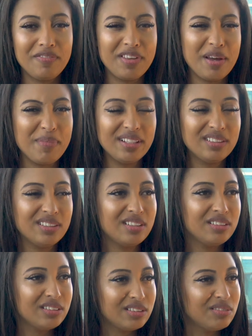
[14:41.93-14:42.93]
If that makes
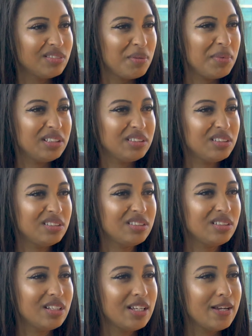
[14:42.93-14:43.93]
sense. Definitely, it's
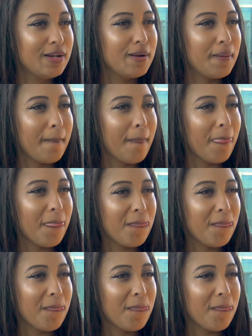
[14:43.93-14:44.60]
very. I think it's